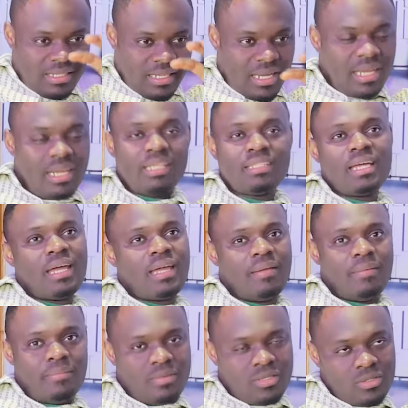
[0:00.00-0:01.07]

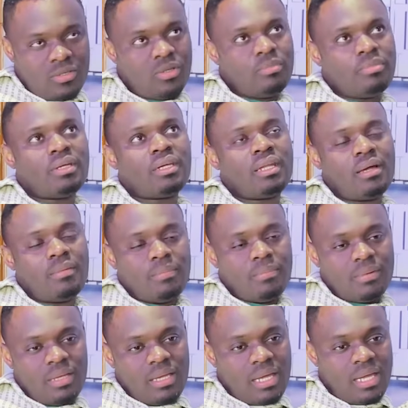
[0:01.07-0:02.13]
Anytime she's going to bring it up.
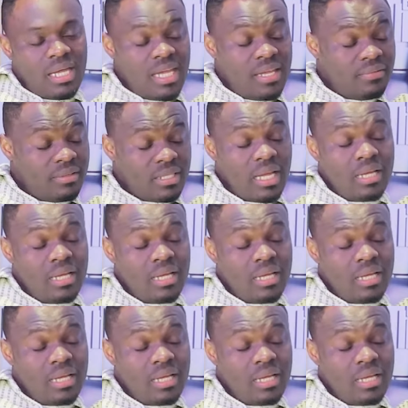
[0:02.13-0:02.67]
Every time.